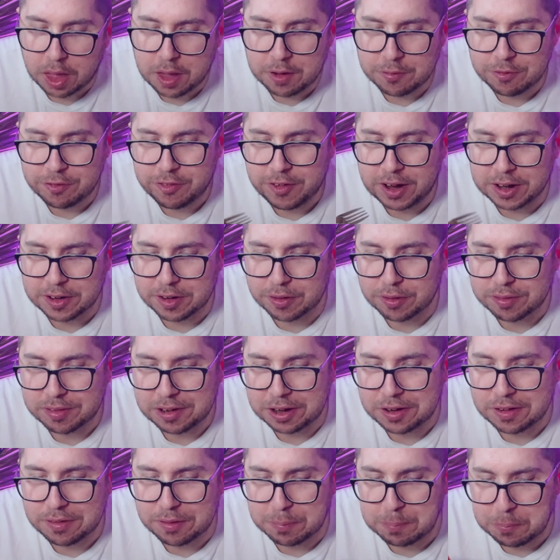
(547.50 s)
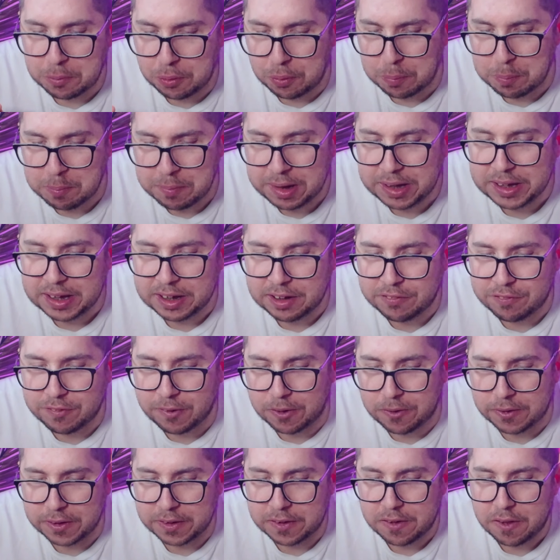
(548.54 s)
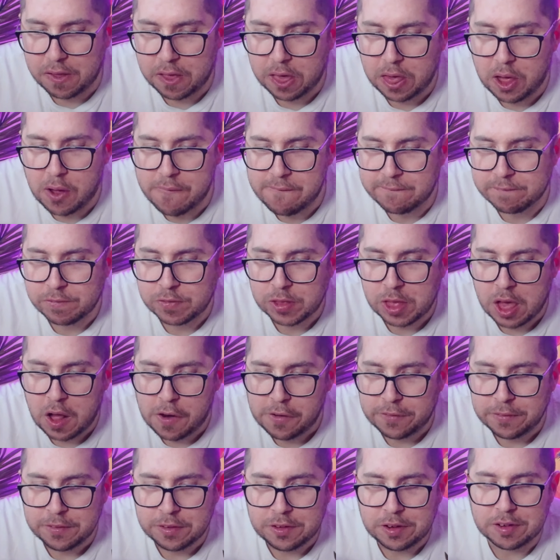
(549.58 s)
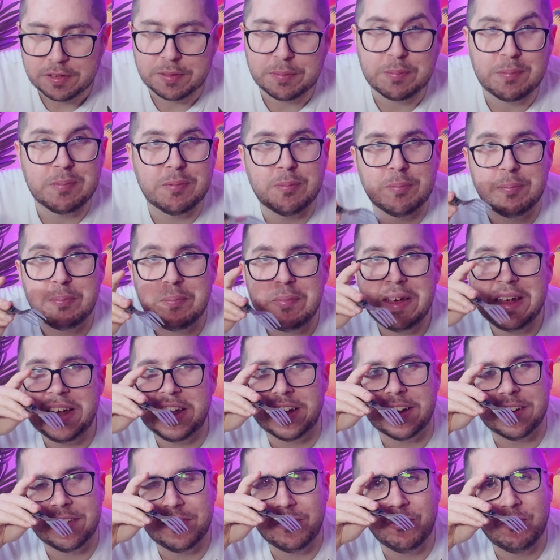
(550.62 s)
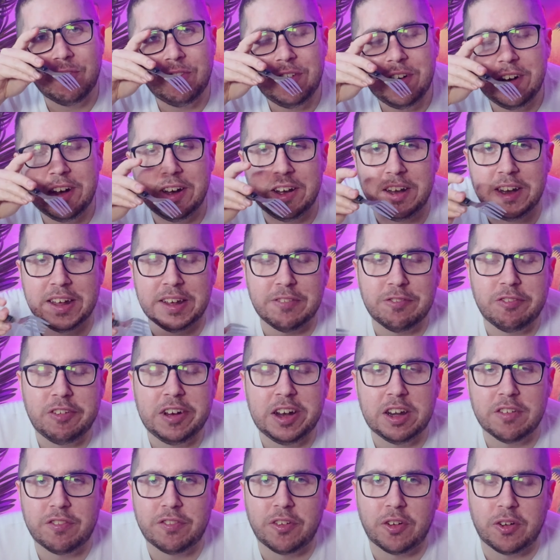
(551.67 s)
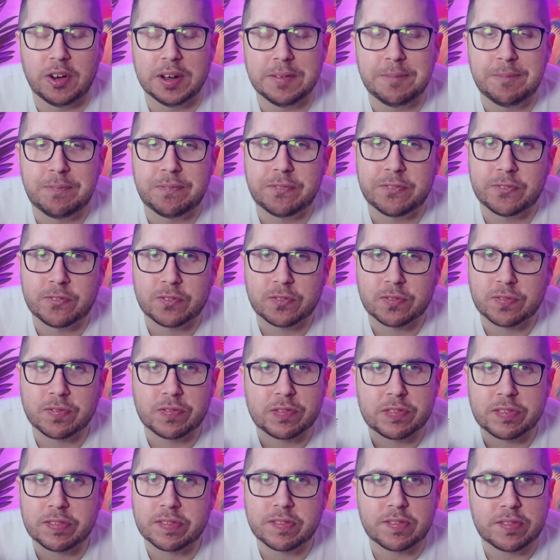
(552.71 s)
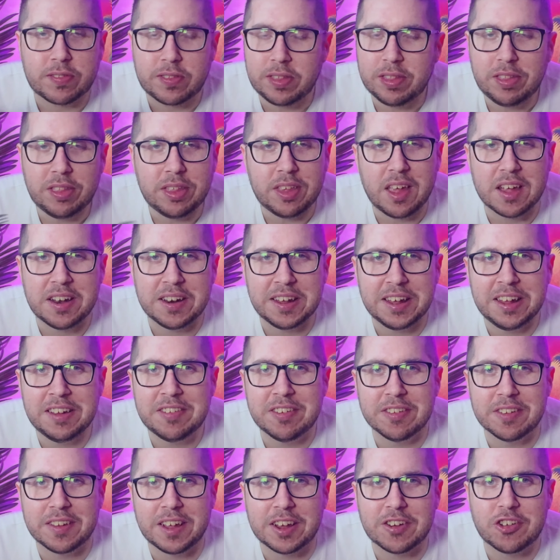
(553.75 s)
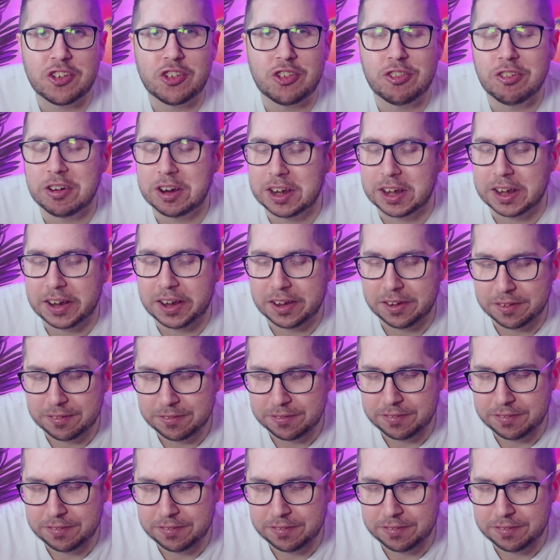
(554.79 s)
In fact, I'd say this is more meatified, because meat, really, redefined, isn't that stringy.